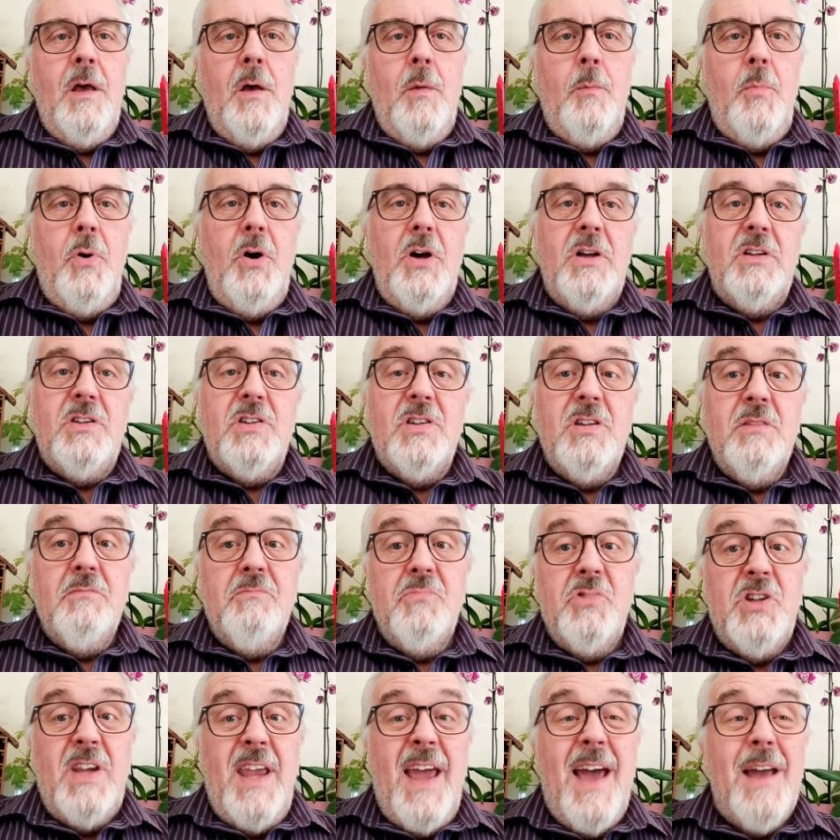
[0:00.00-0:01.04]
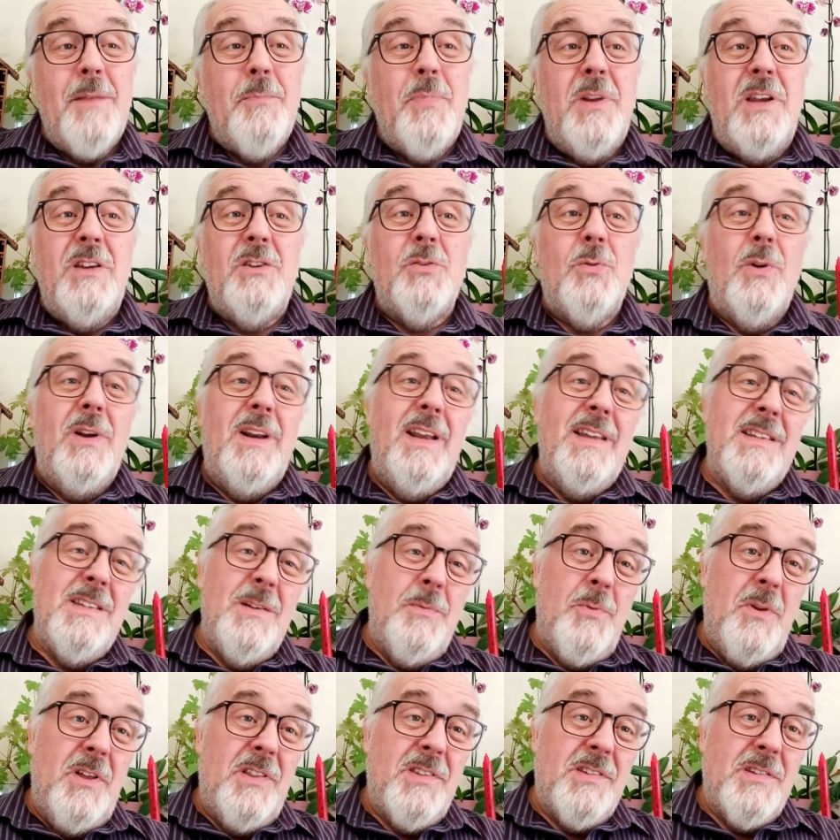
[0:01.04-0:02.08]
but she had been to
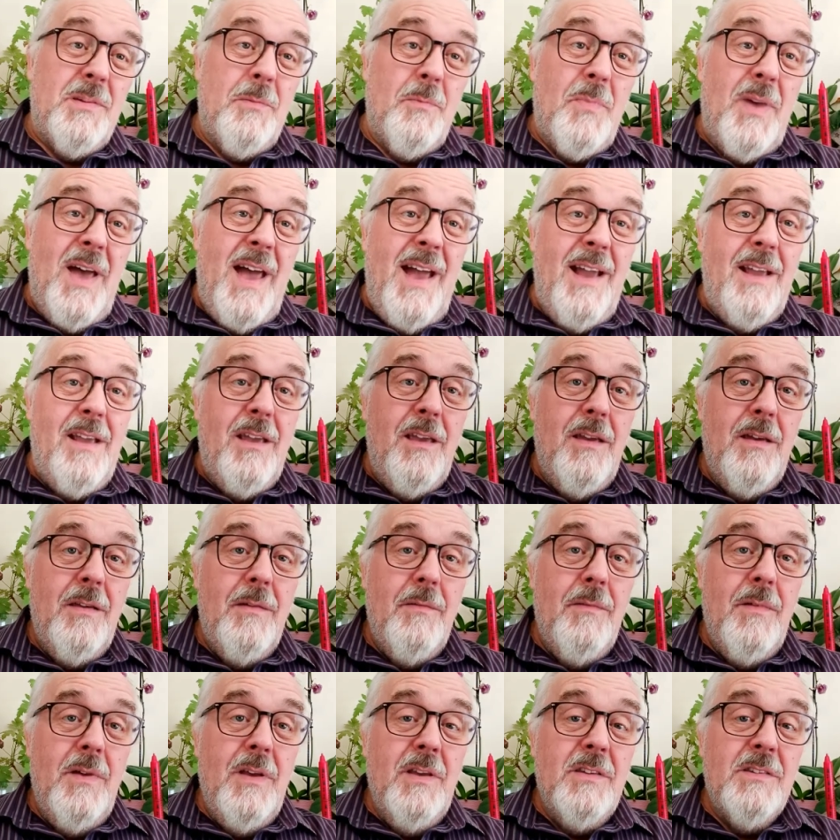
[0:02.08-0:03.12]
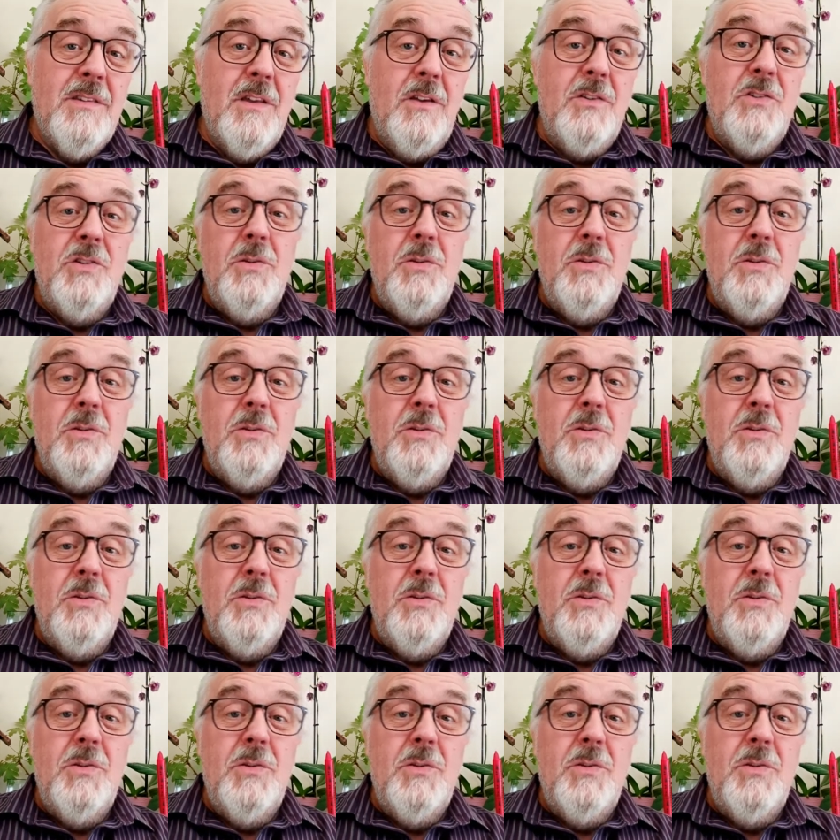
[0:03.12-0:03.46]
Elizabeth's and back, so she